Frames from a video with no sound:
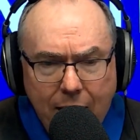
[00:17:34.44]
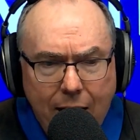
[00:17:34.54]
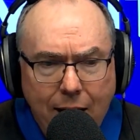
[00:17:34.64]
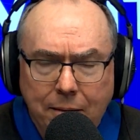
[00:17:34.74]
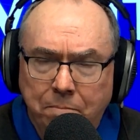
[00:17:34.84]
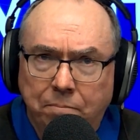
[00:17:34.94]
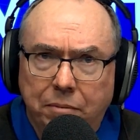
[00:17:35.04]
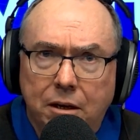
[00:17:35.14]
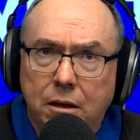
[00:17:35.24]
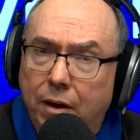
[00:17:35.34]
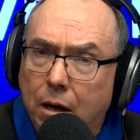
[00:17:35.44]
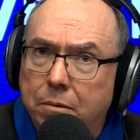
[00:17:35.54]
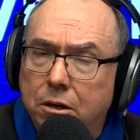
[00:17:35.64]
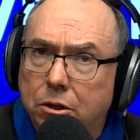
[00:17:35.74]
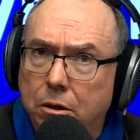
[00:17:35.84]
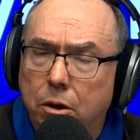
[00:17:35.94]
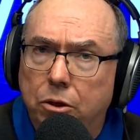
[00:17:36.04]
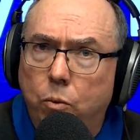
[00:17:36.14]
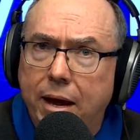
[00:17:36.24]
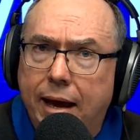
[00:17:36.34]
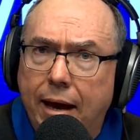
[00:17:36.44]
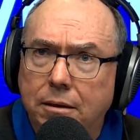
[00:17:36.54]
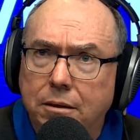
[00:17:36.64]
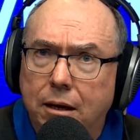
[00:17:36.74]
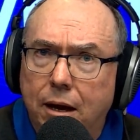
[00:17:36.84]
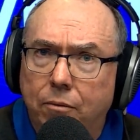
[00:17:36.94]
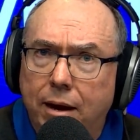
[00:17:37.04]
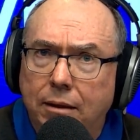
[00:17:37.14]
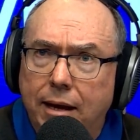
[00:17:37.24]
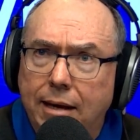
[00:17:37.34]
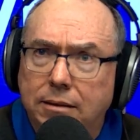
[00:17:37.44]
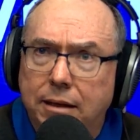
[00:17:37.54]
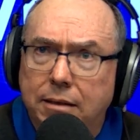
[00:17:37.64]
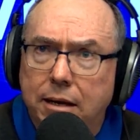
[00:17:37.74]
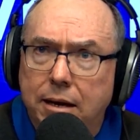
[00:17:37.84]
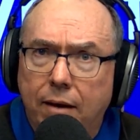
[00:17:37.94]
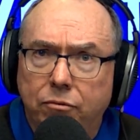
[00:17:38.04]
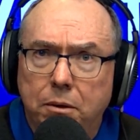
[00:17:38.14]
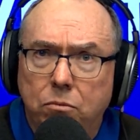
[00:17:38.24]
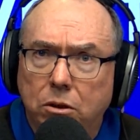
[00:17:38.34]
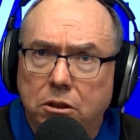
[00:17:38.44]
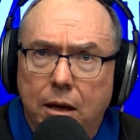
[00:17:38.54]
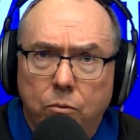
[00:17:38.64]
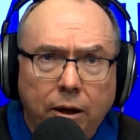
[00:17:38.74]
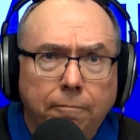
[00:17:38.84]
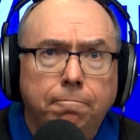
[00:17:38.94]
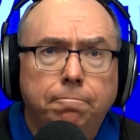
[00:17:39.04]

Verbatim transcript: Um, development too on the weekend around the ACT government. What's that one?